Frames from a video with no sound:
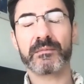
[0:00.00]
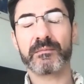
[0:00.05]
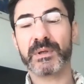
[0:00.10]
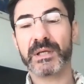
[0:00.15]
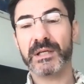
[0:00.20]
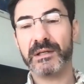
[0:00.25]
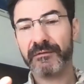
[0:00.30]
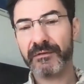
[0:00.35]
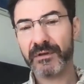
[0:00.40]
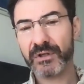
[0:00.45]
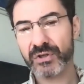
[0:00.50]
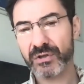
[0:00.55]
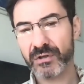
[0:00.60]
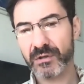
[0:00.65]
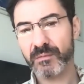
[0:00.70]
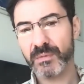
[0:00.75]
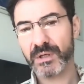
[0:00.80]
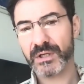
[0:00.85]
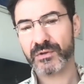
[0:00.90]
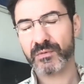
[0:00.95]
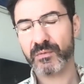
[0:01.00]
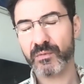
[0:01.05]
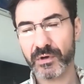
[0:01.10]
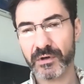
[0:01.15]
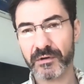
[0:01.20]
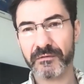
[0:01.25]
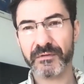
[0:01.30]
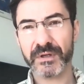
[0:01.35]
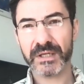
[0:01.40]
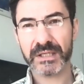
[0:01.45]
beneficial, much
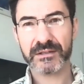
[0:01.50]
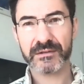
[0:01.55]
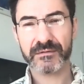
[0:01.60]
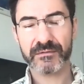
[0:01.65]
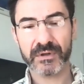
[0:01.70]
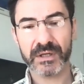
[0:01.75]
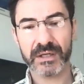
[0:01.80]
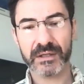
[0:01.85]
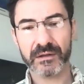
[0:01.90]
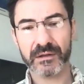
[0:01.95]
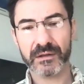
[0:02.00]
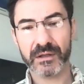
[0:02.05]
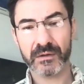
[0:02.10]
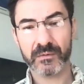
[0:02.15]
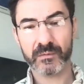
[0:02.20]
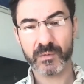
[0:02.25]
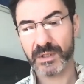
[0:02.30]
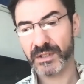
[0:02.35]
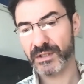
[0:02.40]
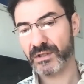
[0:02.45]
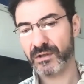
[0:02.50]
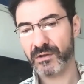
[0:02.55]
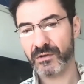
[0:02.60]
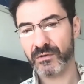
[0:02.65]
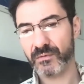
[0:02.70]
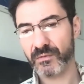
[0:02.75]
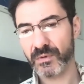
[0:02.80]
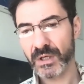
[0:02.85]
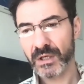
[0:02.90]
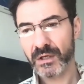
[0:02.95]
more effective, rather than once
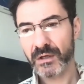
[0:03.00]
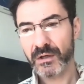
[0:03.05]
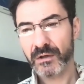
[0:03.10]
you